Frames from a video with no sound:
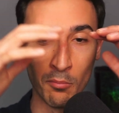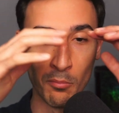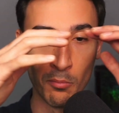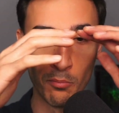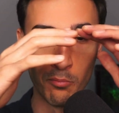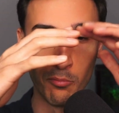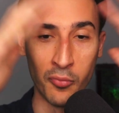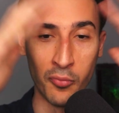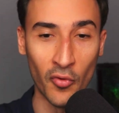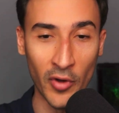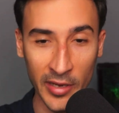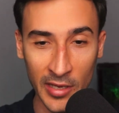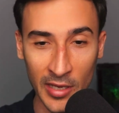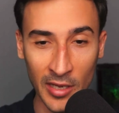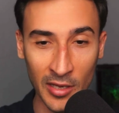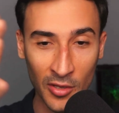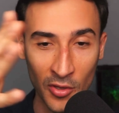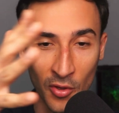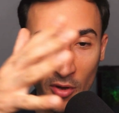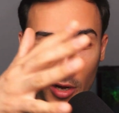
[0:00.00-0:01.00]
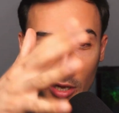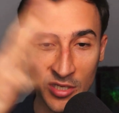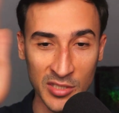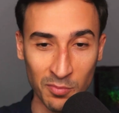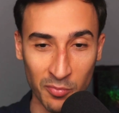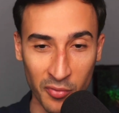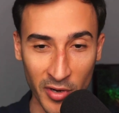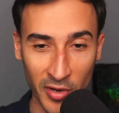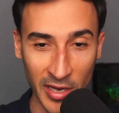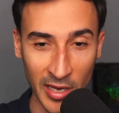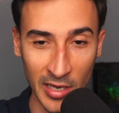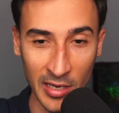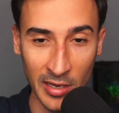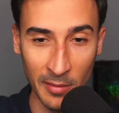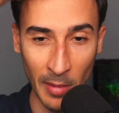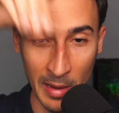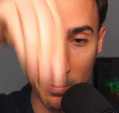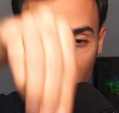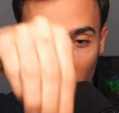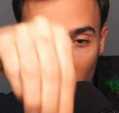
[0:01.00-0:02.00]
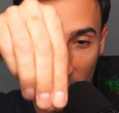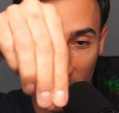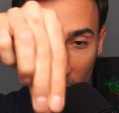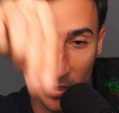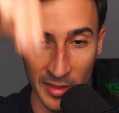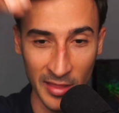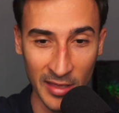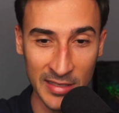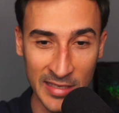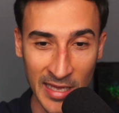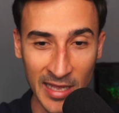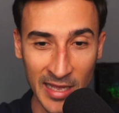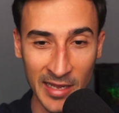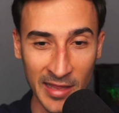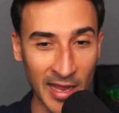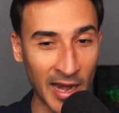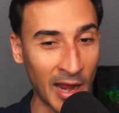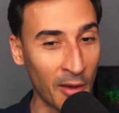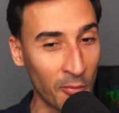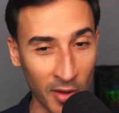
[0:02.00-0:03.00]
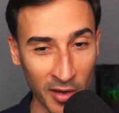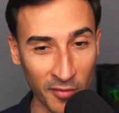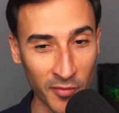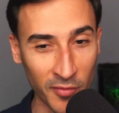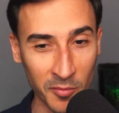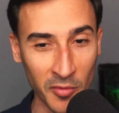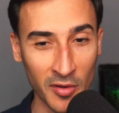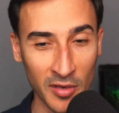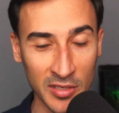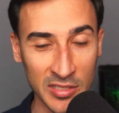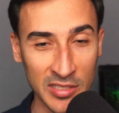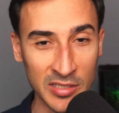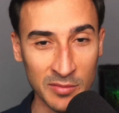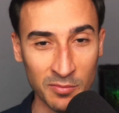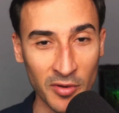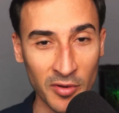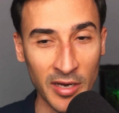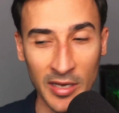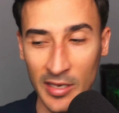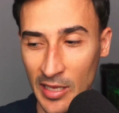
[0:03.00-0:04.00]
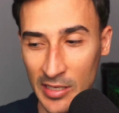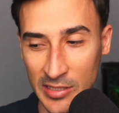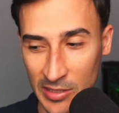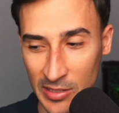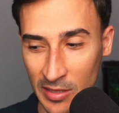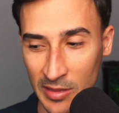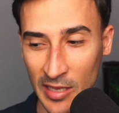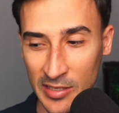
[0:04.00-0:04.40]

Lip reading: breaking Jonas' brain and picking the data that I want from Jonas' brain. That's the